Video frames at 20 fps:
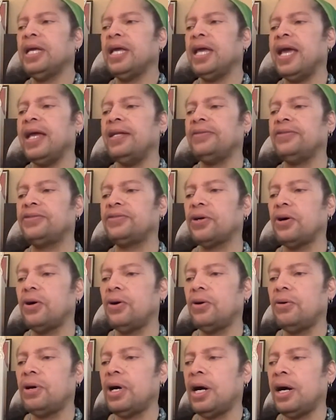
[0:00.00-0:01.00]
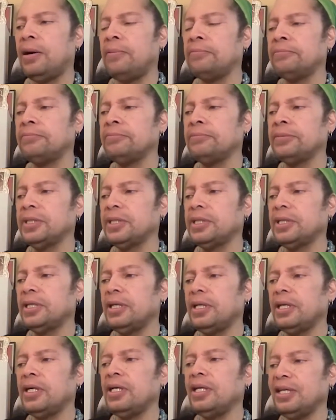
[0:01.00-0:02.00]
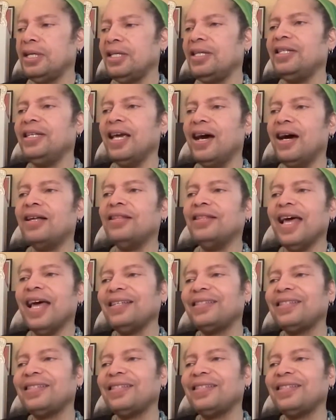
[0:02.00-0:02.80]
And so yeah, that's